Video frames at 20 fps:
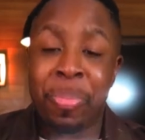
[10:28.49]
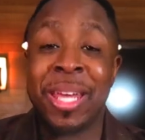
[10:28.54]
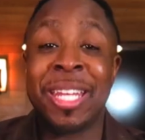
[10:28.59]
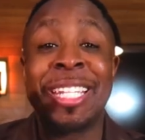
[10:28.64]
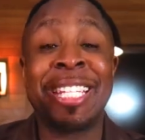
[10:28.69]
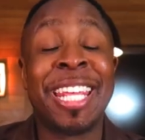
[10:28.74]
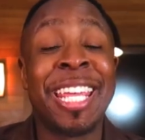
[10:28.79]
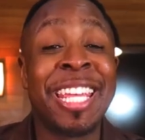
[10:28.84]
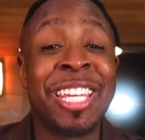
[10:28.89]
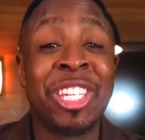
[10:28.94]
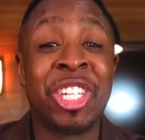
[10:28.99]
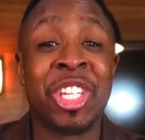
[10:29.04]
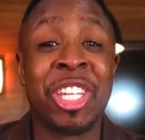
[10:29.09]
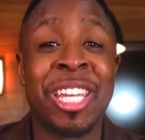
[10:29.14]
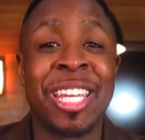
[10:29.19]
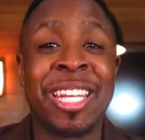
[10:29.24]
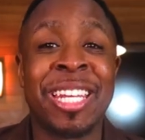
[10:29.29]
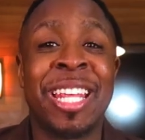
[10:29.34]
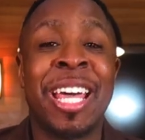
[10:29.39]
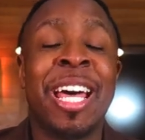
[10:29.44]

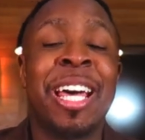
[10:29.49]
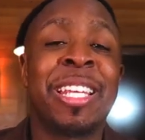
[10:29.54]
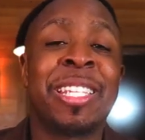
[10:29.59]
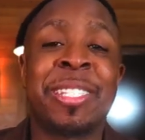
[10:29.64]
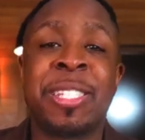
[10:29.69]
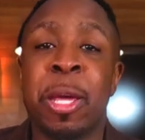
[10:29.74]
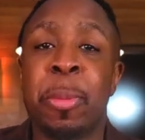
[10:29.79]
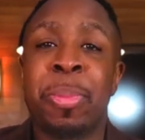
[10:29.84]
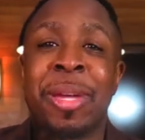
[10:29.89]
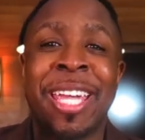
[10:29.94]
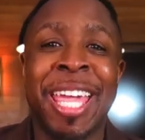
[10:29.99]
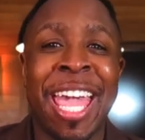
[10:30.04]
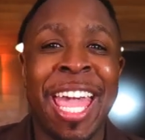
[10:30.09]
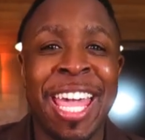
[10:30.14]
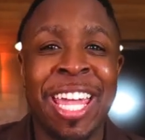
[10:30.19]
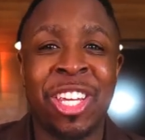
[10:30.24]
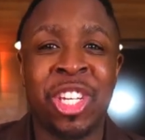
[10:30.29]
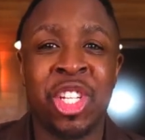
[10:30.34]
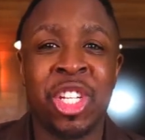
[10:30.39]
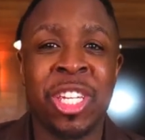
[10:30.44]
Petition,
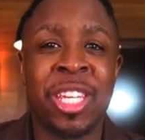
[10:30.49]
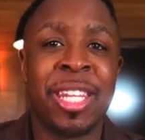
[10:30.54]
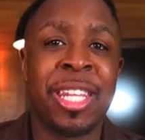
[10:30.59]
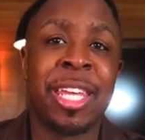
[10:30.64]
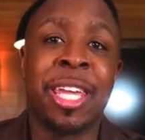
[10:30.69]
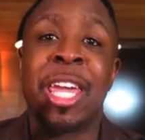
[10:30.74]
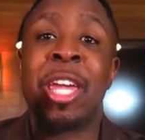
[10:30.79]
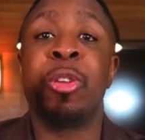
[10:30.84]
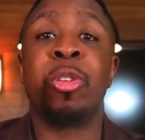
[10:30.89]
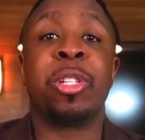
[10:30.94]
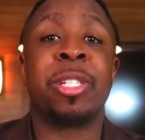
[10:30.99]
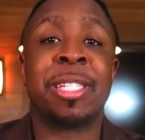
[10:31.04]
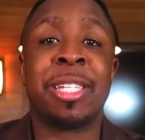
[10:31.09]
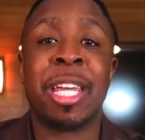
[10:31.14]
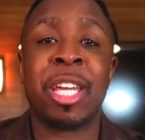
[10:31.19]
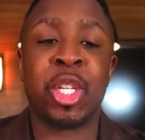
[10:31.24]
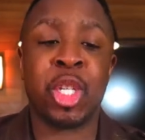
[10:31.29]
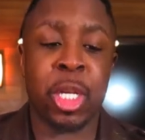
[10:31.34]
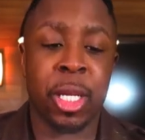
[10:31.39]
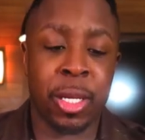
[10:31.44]
supplication, and
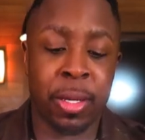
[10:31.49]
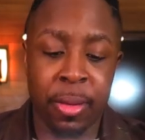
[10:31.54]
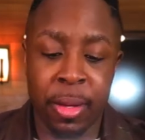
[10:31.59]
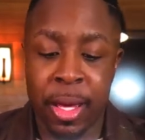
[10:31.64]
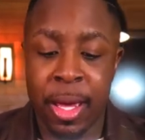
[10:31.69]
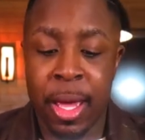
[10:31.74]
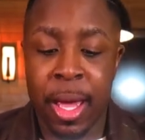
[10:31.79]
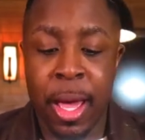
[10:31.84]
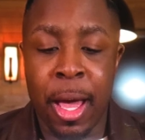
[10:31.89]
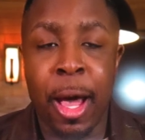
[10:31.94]
intercession.